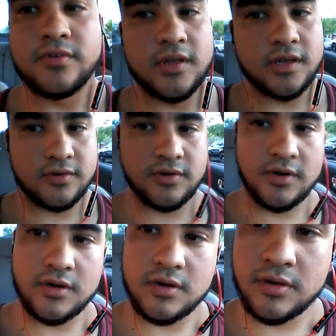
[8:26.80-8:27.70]
for like
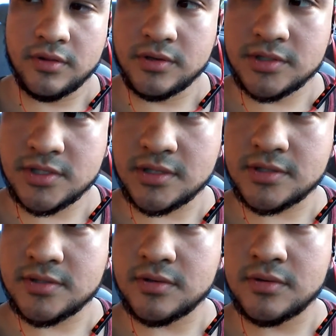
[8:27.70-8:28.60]
all, all those
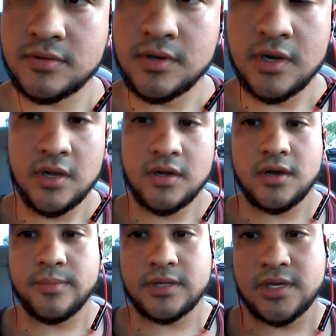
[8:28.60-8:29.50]
sets. So
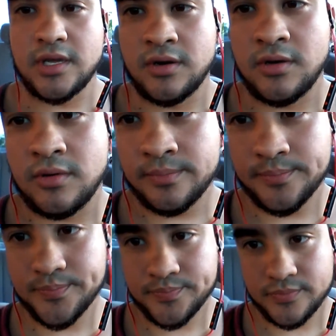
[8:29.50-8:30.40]
I'm about to head
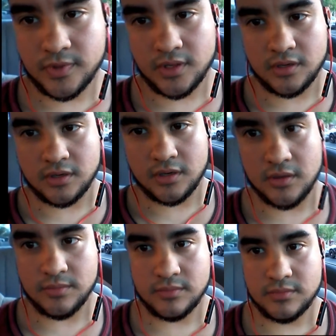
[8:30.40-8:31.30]
home,
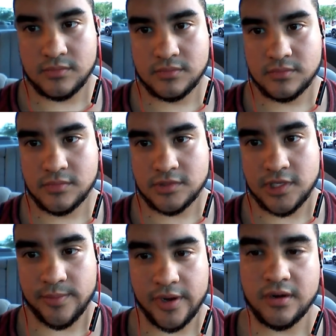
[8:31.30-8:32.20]
um,
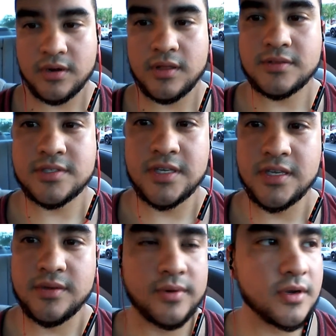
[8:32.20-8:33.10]
take my girl out to
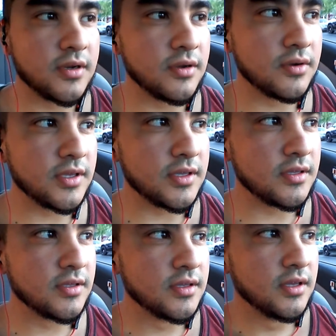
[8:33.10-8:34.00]
eat. We're going to go
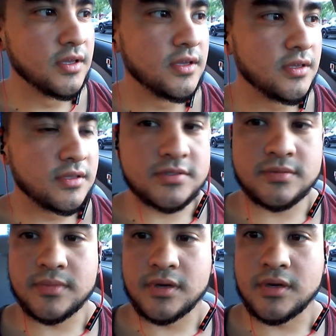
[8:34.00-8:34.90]
get
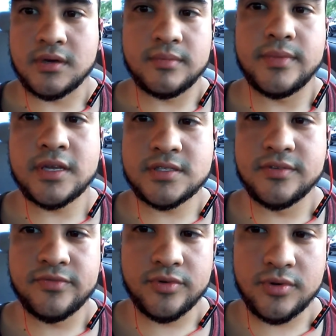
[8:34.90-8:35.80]
some uh,
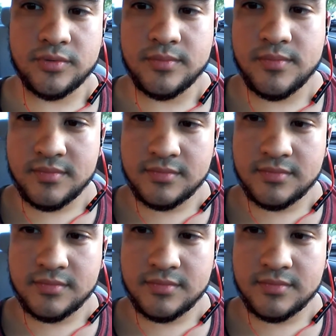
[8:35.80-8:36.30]
Mexican food.